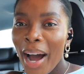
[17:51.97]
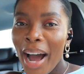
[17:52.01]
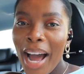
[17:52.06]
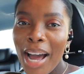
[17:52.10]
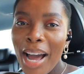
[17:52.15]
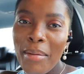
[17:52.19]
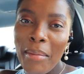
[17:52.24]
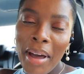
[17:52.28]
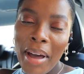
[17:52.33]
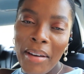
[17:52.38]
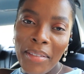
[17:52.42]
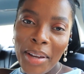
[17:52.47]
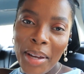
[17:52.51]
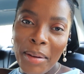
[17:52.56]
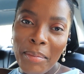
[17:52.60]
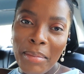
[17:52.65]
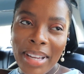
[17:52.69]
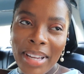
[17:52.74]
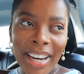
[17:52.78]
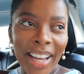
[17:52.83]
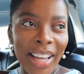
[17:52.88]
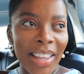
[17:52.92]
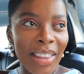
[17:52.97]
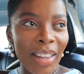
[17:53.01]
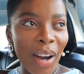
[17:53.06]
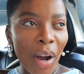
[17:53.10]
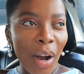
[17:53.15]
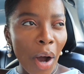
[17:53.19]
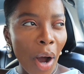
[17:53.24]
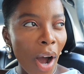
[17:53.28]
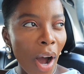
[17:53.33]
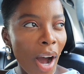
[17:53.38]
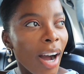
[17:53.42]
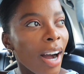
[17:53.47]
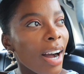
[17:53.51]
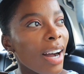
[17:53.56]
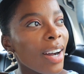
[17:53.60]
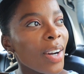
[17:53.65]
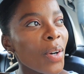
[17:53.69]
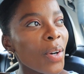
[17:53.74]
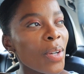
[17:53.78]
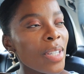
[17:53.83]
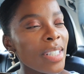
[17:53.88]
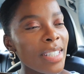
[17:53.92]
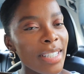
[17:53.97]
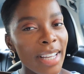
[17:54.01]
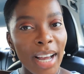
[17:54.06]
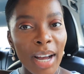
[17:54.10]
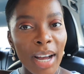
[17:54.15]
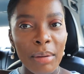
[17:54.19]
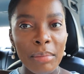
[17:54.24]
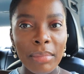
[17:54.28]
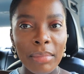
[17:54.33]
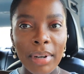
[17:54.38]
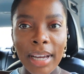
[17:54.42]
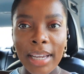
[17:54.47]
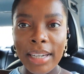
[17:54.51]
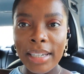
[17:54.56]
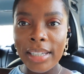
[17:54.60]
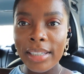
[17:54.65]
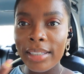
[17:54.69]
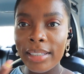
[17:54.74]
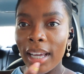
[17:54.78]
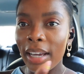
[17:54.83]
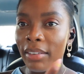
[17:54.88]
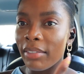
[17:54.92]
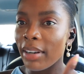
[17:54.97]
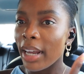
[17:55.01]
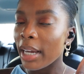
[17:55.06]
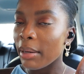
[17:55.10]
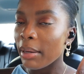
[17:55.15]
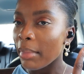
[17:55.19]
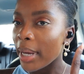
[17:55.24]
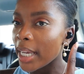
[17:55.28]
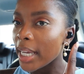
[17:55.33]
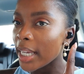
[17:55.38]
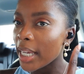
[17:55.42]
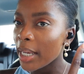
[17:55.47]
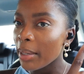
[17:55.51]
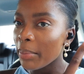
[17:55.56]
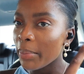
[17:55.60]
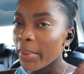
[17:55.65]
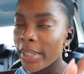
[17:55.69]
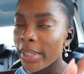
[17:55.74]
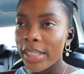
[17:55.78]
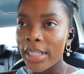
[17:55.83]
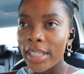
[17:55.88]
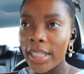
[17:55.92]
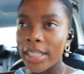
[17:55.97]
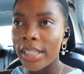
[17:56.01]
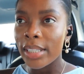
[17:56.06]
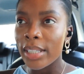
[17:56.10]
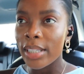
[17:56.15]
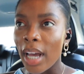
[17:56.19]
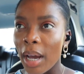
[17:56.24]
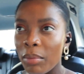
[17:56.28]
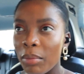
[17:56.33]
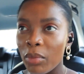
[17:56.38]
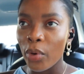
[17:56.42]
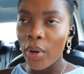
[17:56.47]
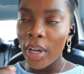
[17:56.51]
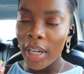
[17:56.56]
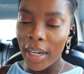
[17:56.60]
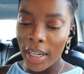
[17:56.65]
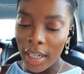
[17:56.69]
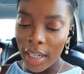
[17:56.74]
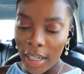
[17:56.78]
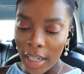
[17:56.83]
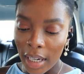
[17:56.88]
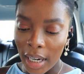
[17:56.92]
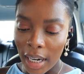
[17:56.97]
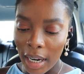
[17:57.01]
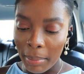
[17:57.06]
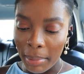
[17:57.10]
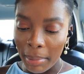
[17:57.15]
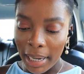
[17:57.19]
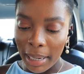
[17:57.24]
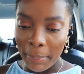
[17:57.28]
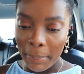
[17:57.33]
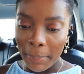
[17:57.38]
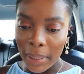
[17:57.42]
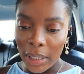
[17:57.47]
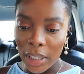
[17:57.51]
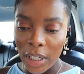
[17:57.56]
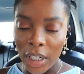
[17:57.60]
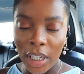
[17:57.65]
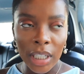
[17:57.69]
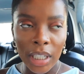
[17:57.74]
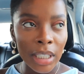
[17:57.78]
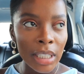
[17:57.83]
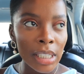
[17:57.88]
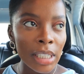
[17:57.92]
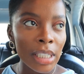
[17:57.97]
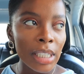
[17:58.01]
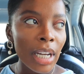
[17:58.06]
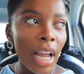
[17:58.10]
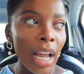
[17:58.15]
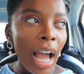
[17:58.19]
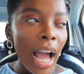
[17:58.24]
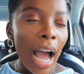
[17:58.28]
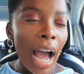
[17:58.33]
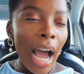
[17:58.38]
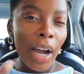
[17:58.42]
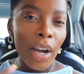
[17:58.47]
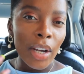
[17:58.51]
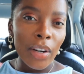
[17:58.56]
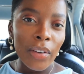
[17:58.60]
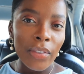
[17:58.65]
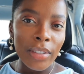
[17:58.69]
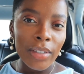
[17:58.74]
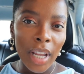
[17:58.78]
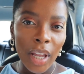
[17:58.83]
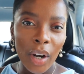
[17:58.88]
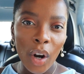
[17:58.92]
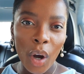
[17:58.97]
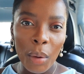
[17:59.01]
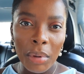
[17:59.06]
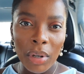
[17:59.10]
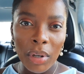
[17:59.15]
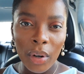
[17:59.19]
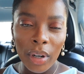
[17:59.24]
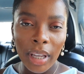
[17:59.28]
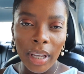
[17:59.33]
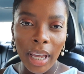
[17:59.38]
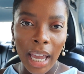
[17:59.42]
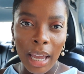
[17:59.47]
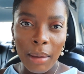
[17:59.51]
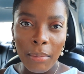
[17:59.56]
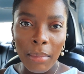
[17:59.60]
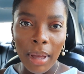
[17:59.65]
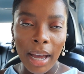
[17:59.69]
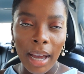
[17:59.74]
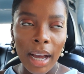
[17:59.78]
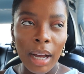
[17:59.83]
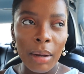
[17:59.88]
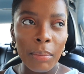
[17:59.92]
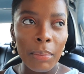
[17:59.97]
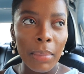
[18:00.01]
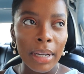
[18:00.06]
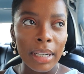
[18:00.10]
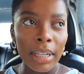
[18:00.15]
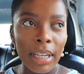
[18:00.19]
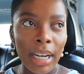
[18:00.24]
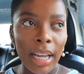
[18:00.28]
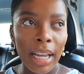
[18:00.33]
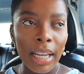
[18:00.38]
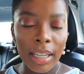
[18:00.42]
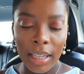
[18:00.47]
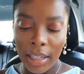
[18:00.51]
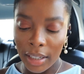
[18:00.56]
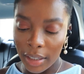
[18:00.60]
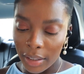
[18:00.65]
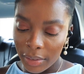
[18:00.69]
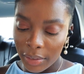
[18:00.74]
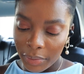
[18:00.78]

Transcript: I'm having a meeting in the car because at least I have like my ear pierces, I'm ready, I'm gonna be good. I could have stayed home and not came here, but like